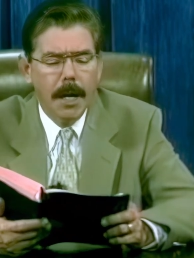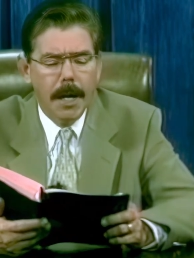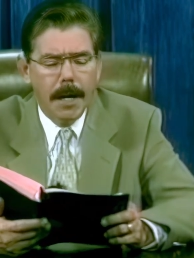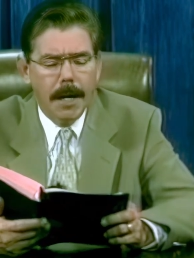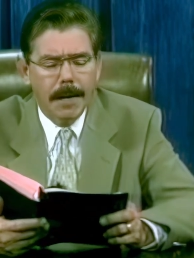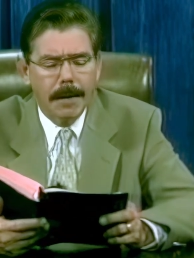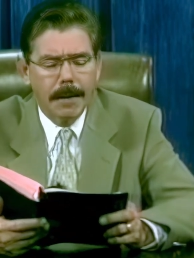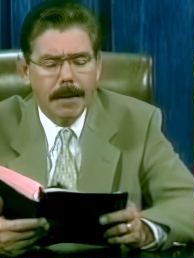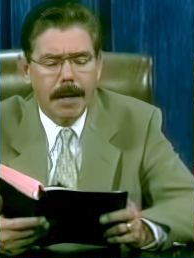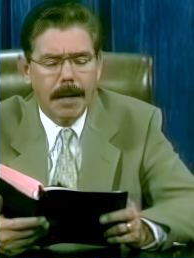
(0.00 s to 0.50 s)

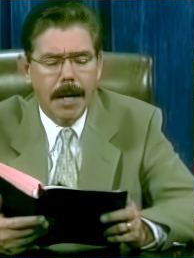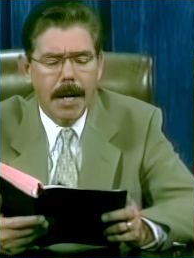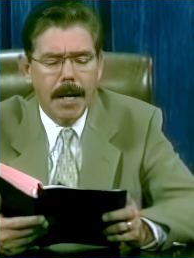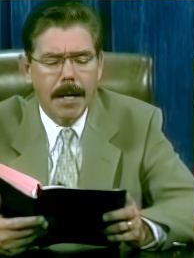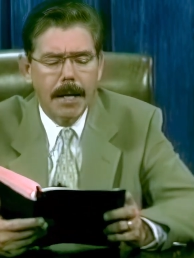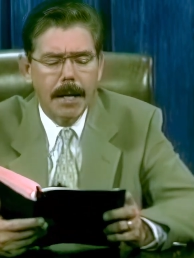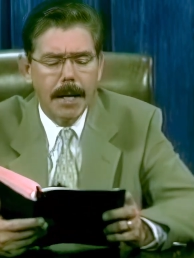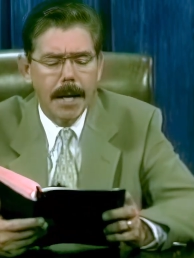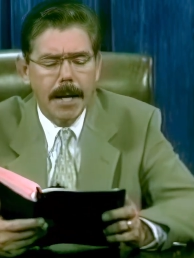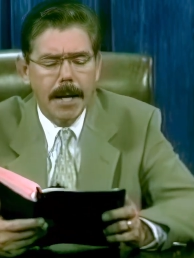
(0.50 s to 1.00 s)
and the
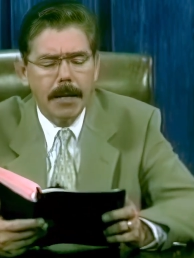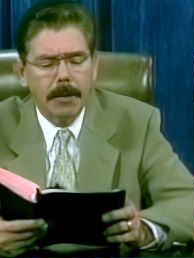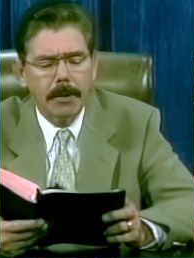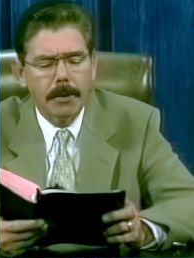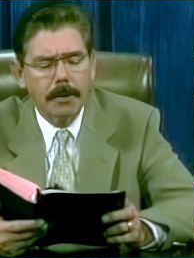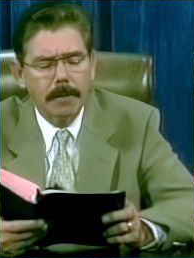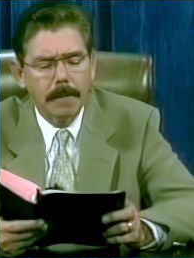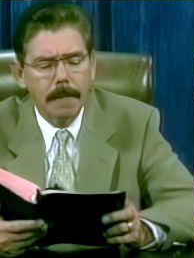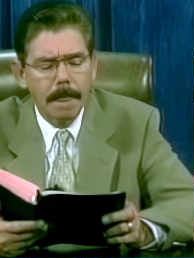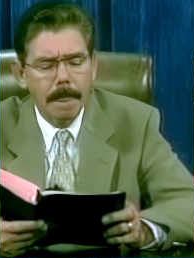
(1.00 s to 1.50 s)

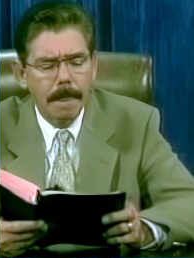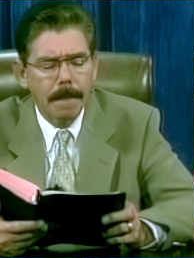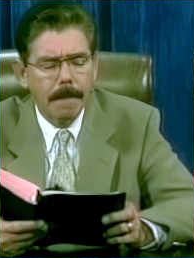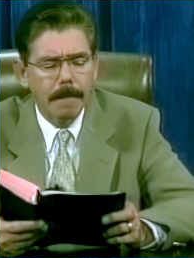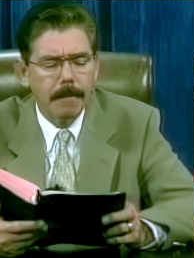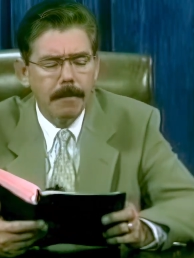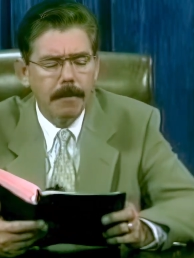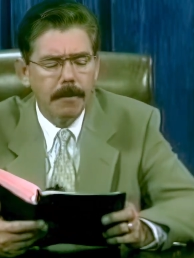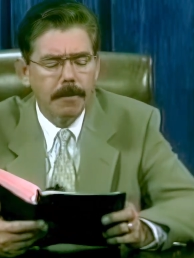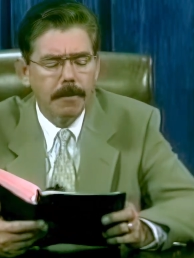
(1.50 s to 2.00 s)
Canaanites.
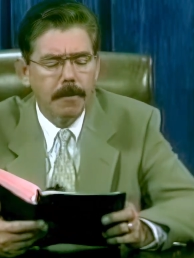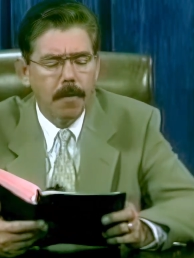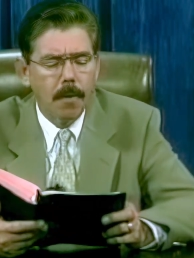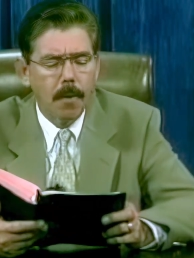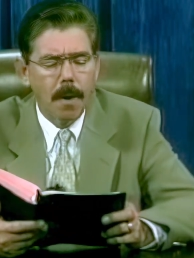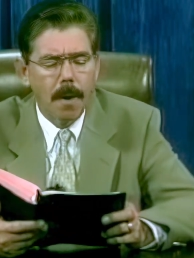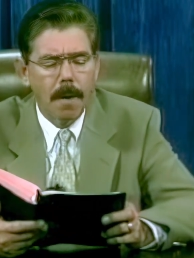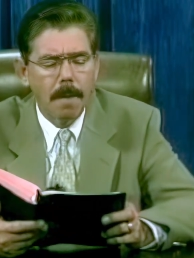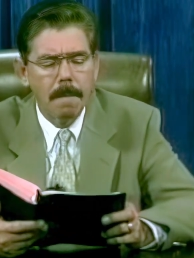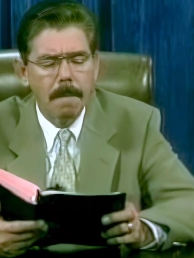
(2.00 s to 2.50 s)
Verse
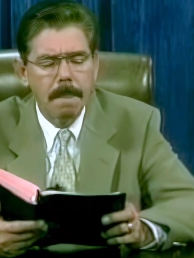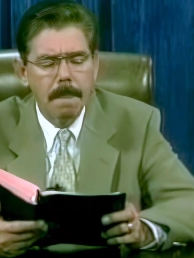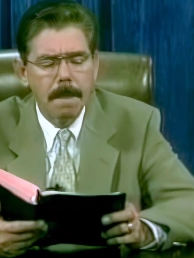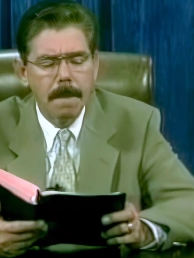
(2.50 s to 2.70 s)
4.